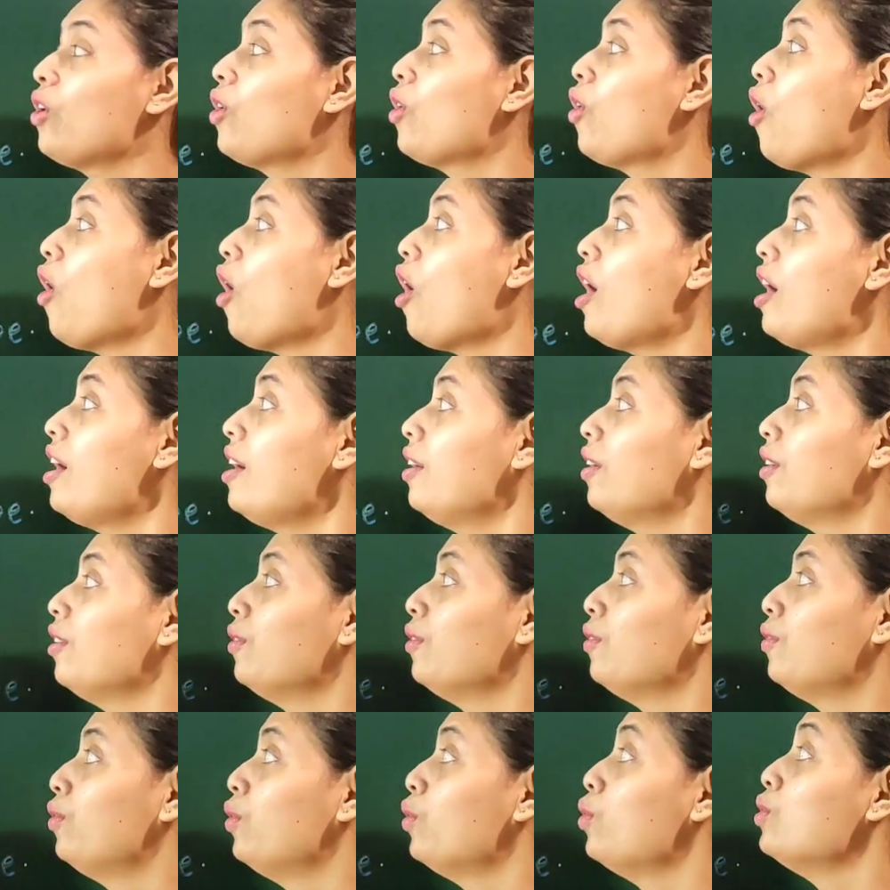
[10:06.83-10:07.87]
called
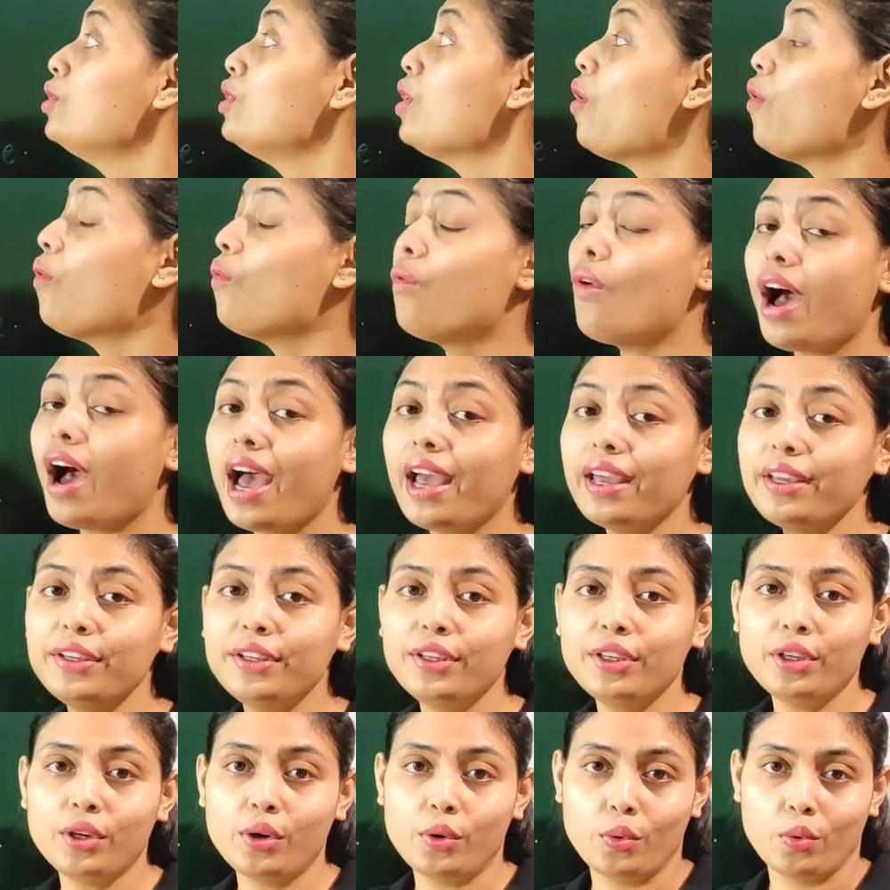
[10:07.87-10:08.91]
food
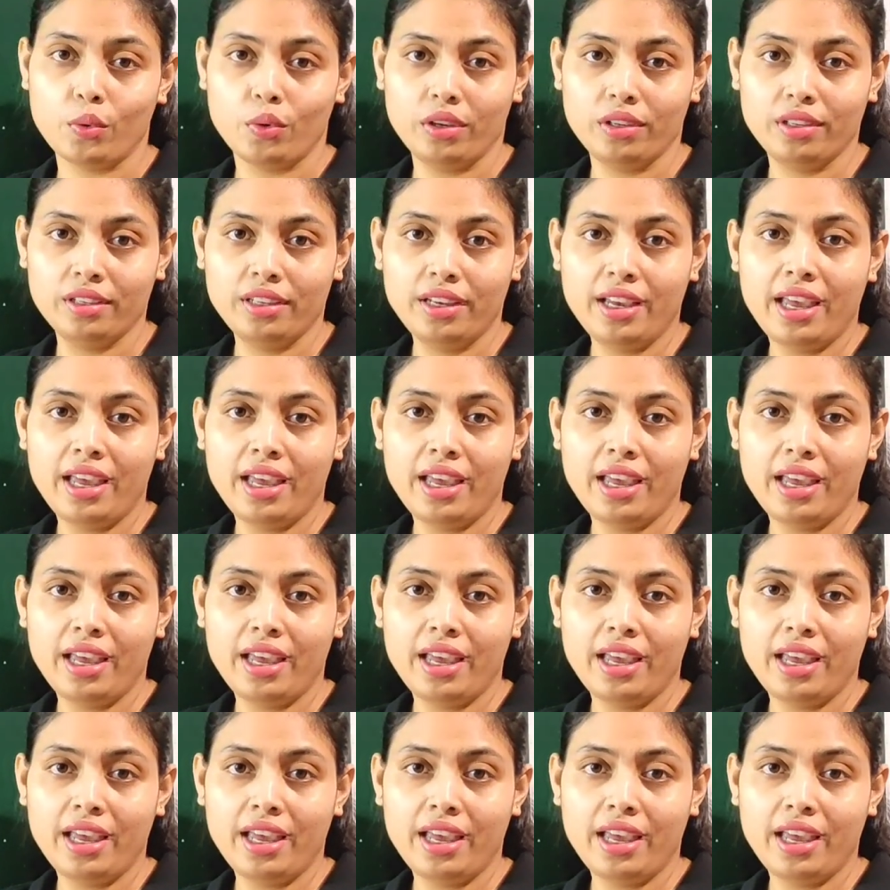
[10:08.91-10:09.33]
vacuole.